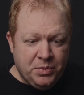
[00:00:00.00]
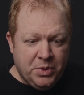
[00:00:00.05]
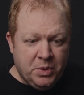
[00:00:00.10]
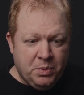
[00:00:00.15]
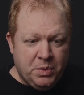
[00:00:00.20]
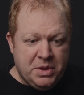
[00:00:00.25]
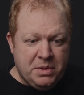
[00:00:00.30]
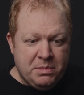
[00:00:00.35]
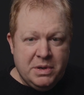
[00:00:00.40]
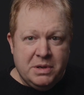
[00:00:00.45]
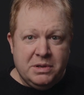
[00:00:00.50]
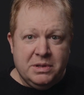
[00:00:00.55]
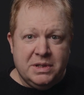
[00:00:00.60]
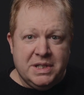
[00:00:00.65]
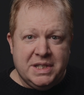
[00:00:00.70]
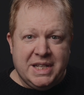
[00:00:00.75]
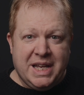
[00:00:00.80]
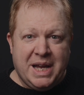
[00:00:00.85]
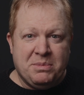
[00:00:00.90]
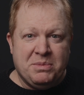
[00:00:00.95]
with the
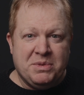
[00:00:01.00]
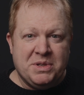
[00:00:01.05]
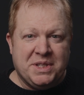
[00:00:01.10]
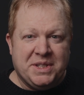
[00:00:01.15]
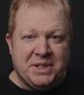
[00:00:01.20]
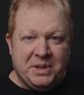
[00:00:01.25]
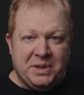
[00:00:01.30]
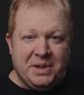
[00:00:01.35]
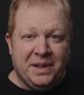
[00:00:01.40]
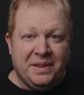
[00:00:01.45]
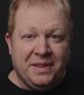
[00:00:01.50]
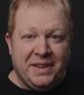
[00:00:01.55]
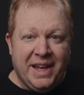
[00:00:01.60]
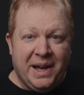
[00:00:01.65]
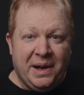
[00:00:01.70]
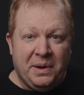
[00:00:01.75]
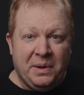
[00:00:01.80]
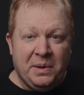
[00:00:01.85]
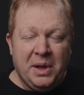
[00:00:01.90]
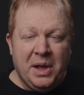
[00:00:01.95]
mirrorless cameras that are out
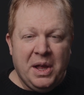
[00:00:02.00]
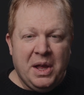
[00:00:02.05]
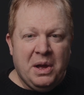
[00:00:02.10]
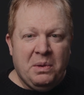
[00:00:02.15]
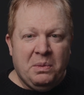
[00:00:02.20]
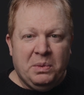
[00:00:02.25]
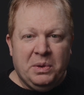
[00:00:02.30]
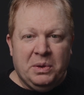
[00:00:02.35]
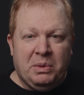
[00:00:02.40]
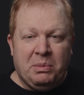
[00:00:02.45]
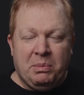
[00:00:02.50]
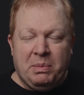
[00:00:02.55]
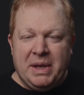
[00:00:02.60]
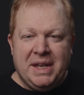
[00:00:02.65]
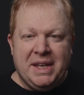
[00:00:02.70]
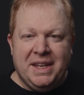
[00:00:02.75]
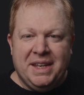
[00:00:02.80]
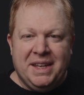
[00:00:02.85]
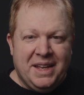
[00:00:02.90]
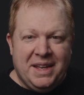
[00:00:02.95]
now would
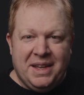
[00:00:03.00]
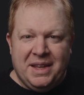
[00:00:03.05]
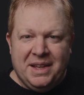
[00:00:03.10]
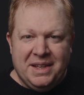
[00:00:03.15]
be